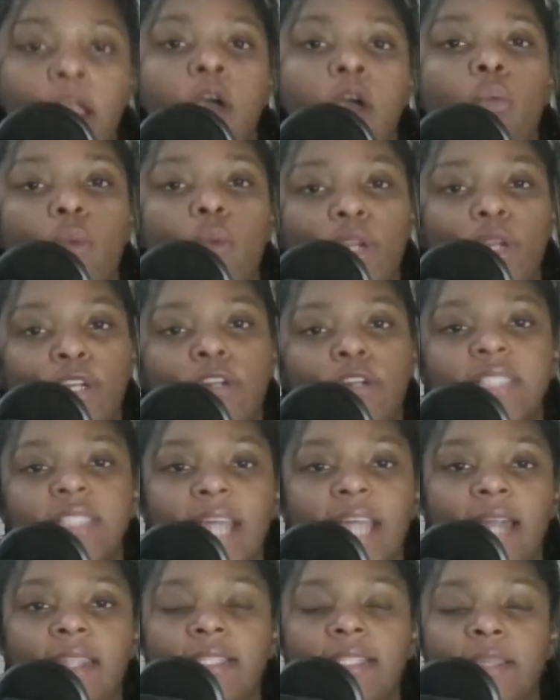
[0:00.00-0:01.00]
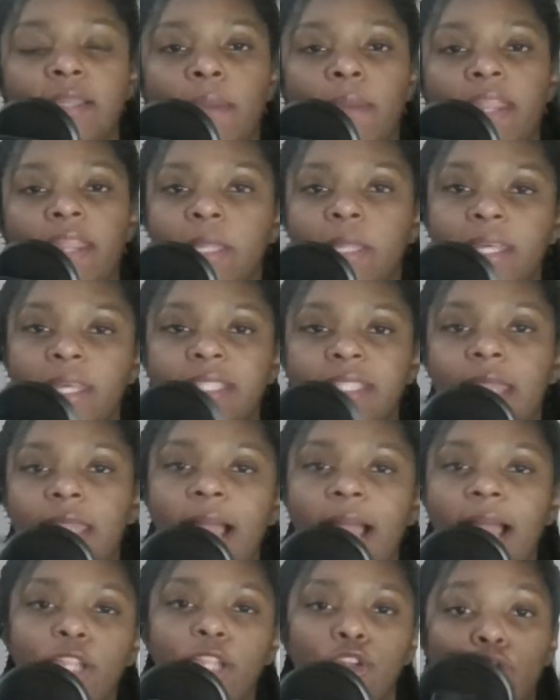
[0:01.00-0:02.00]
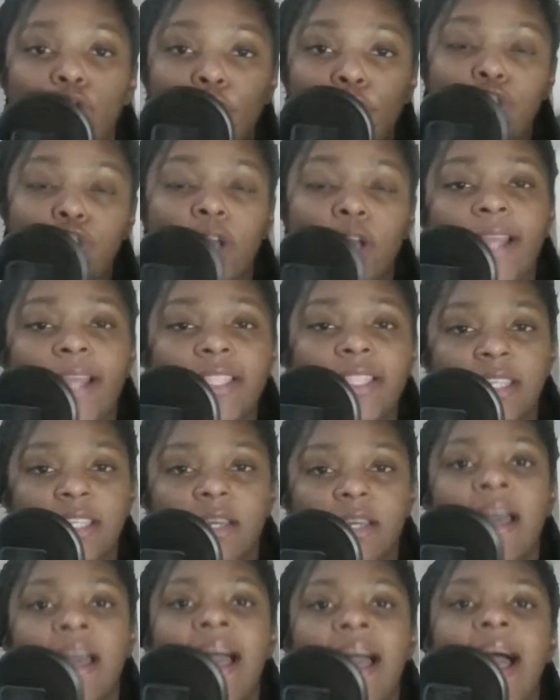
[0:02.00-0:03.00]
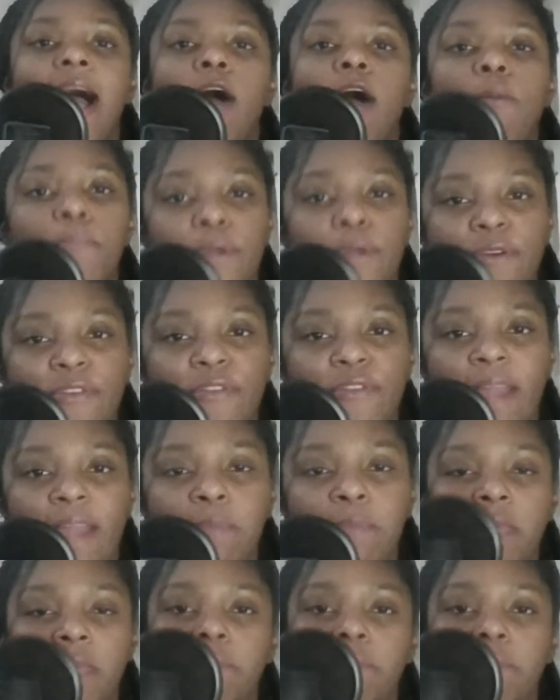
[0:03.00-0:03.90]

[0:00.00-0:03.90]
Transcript: When you're telling somebody, listen, I know you're trying to help your family,